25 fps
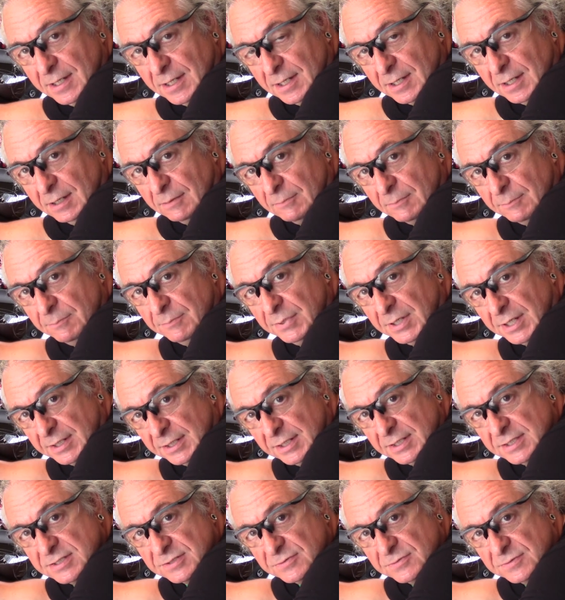Uh, but
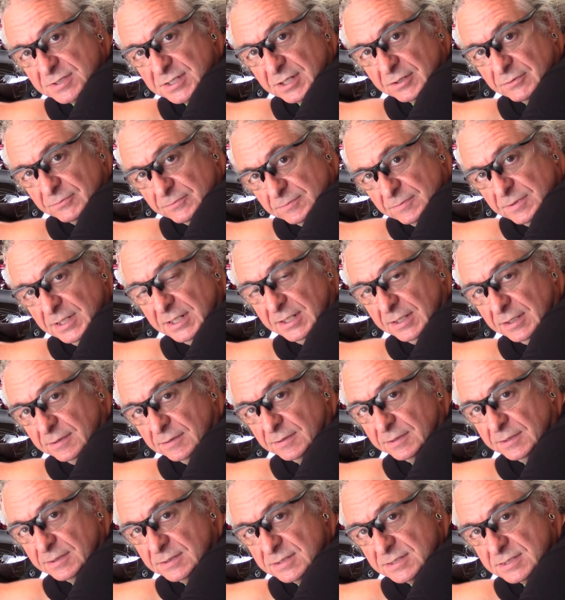it's also really
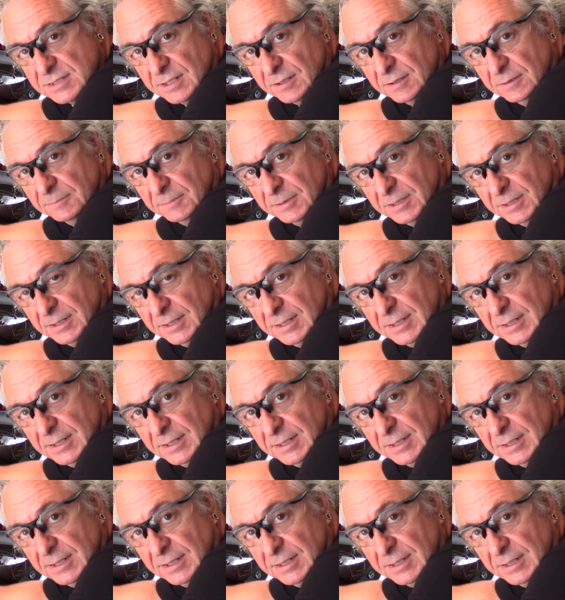good in soap.